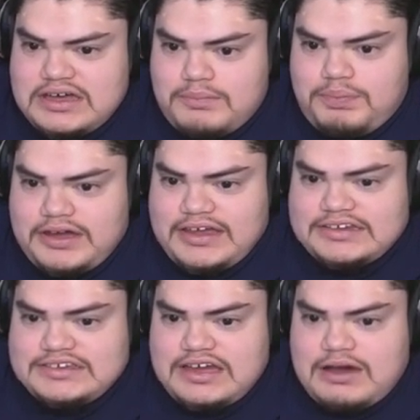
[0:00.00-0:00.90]
but
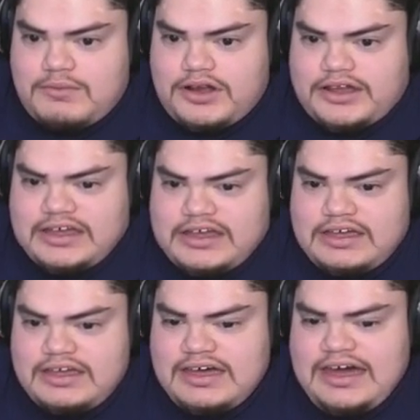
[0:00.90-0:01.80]
it's not working,
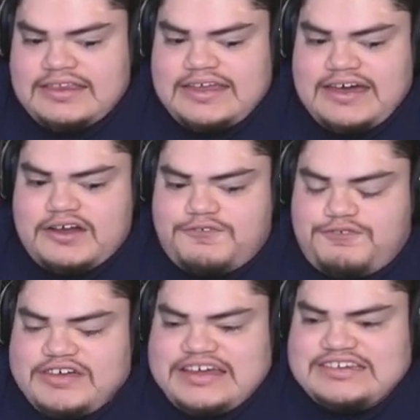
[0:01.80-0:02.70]
and they are
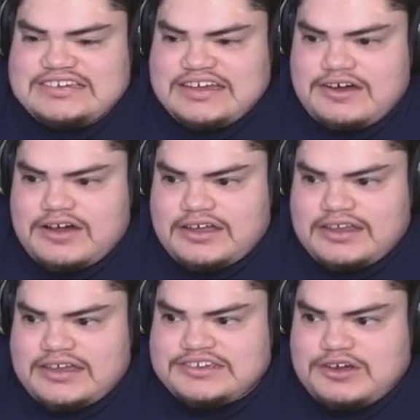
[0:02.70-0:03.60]
feasting on it.
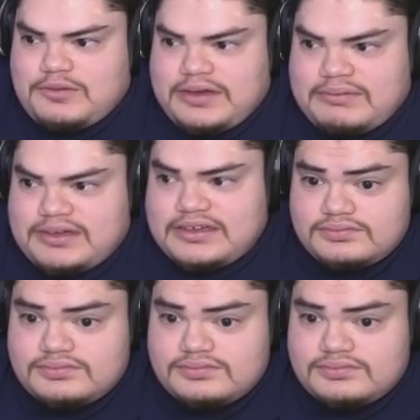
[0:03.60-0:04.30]
Let's go, baby.